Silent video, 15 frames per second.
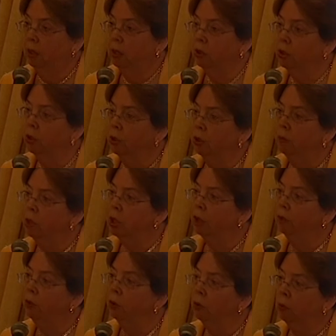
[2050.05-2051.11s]
in terms
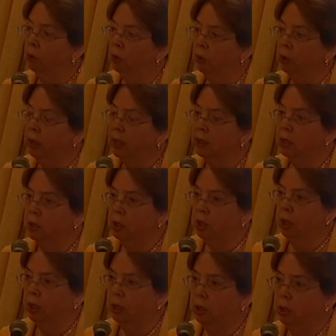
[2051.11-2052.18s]
of your role as a
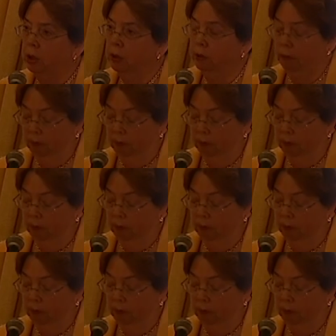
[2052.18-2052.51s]
judge